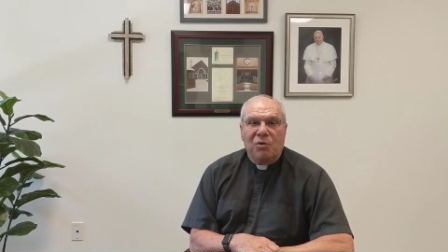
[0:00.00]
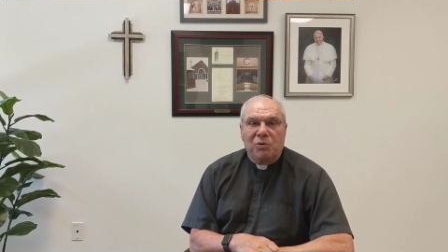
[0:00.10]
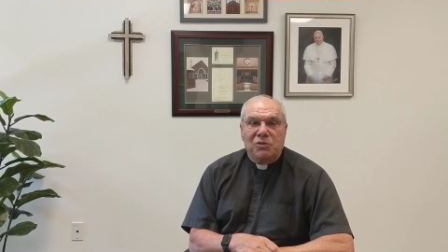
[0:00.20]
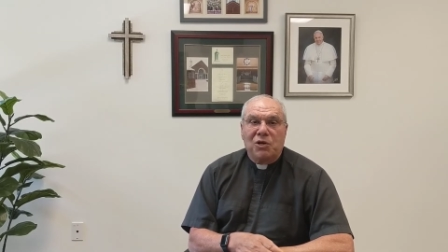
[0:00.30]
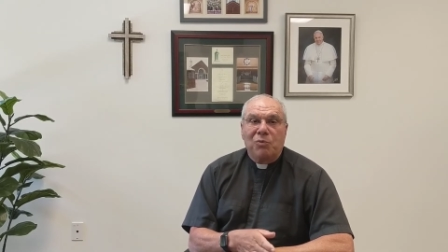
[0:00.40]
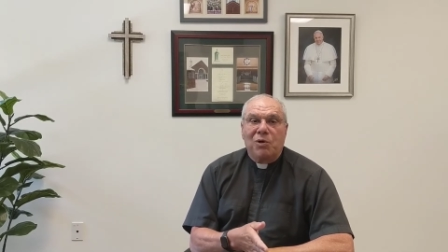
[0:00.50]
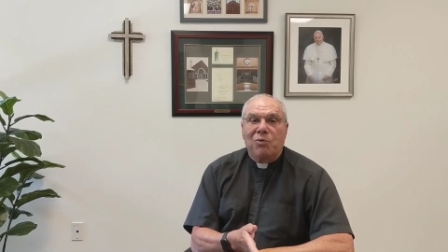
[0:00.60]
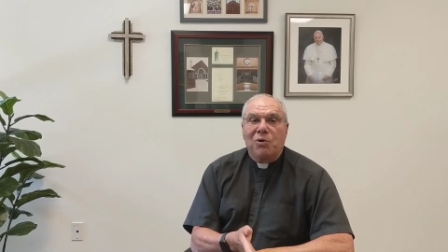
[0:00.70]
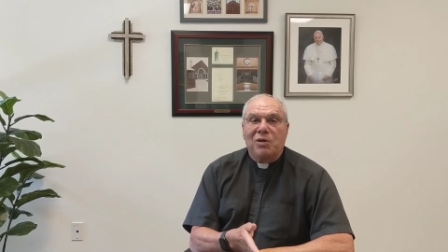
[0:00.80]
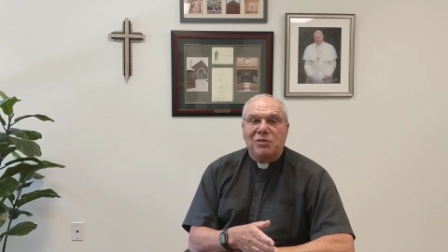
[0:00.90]
We're still
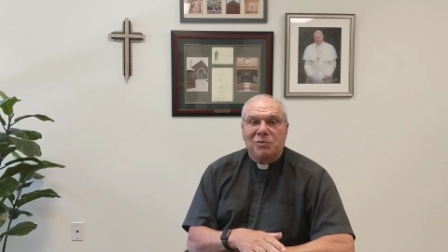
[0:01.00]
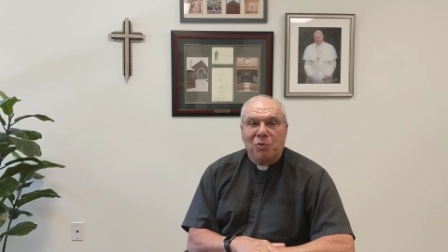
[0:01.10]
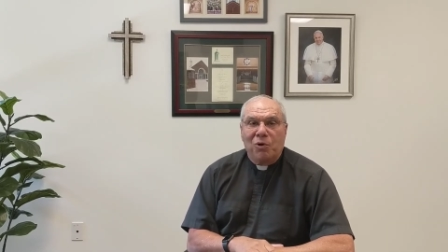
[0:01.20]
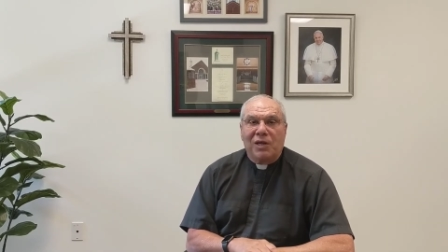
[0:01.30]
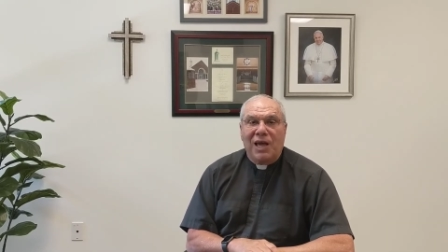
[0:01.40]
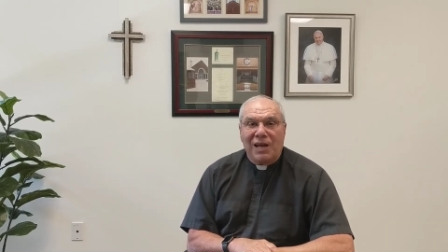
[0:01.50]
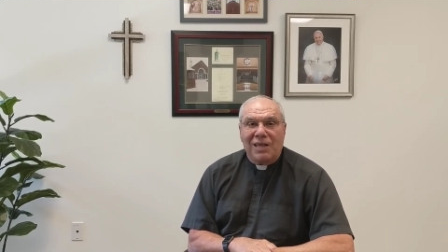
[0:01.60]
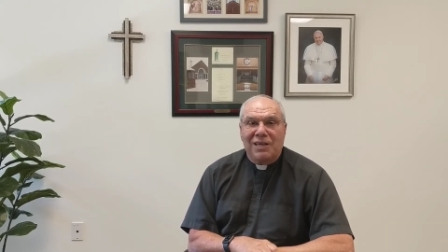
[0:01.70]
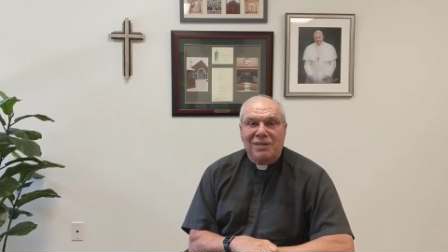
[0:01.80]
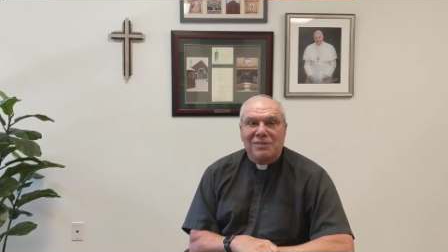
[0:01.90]
recruiting some more
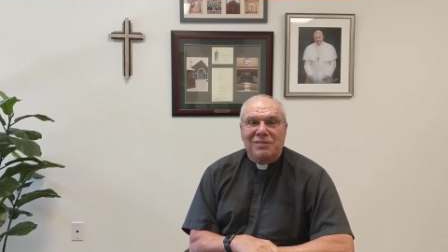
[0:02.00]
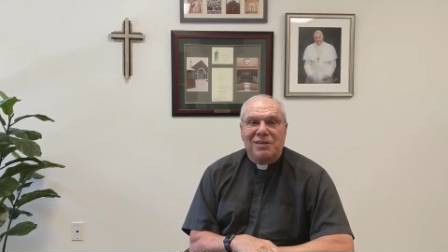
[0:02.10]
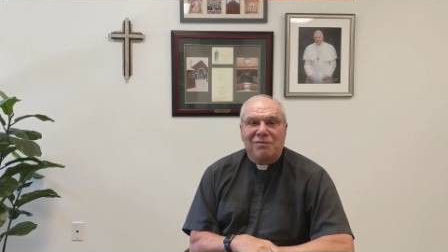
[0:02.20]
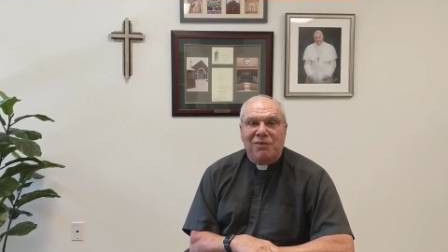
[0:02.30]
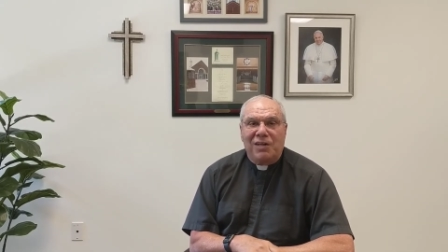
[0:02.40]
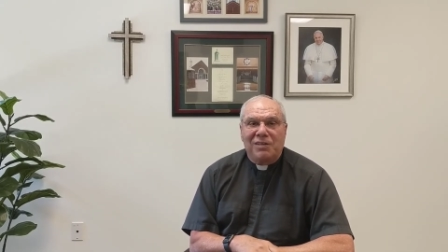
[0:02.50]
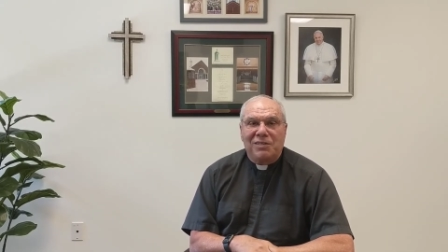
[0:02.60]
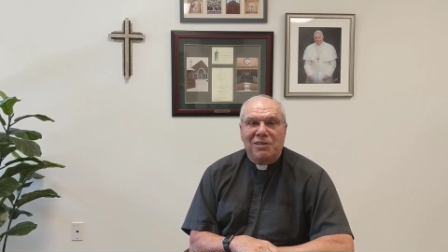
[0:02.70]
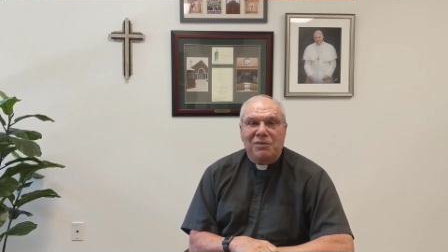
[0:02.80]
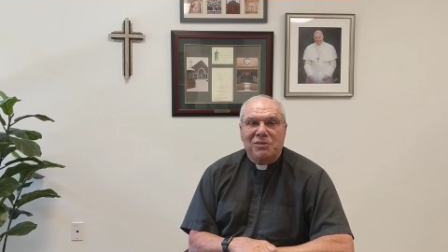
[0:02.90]
catechists and
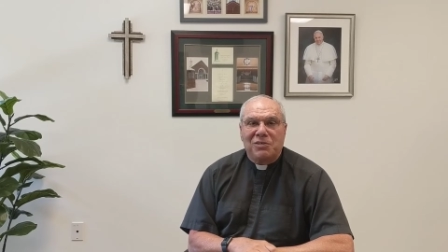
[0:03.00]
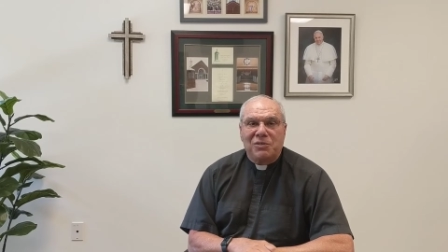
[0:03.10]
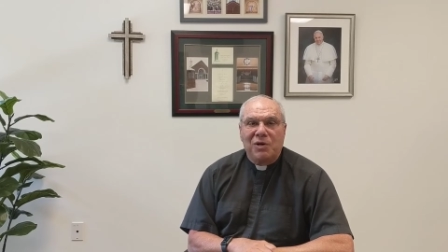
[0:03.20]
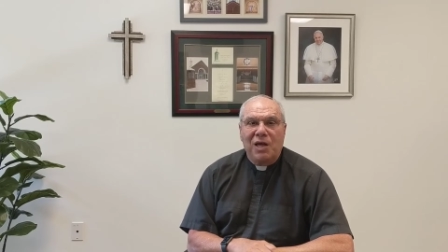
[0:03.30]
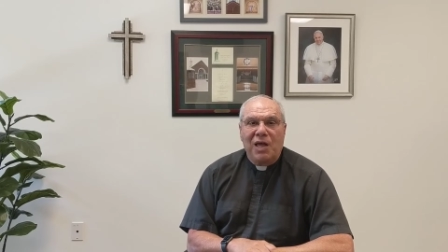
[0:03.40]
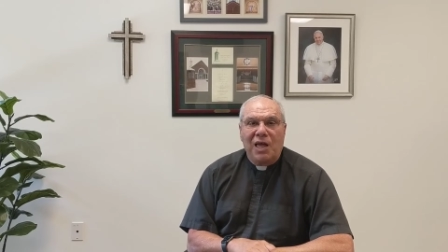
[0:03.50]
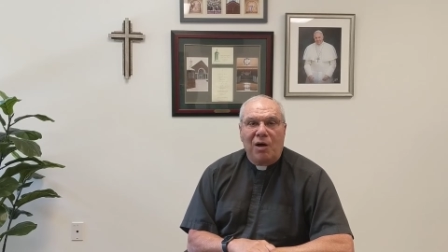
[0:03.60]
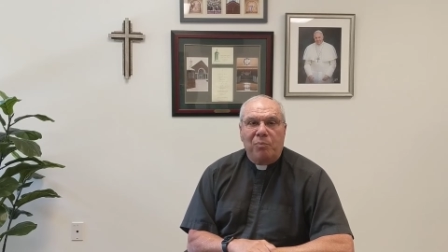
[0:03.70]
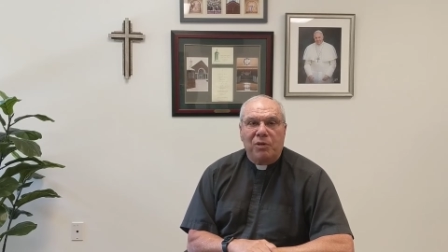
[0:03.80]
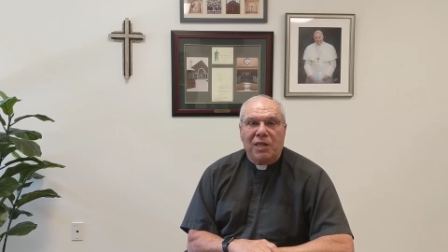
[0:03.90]
volunteers to
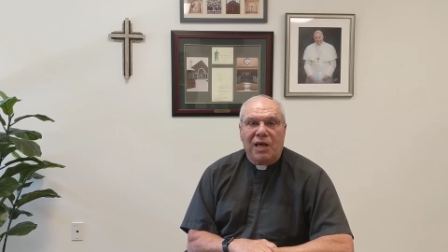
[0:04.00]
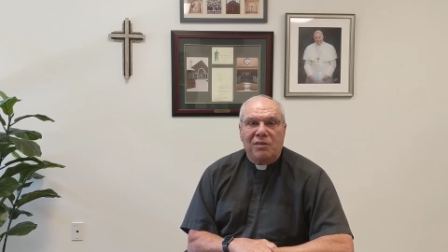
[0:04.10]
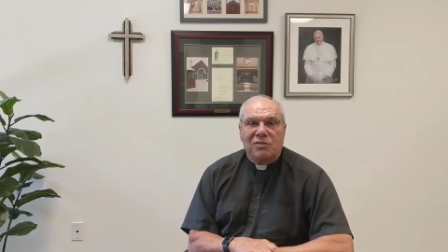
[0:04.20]
help with that.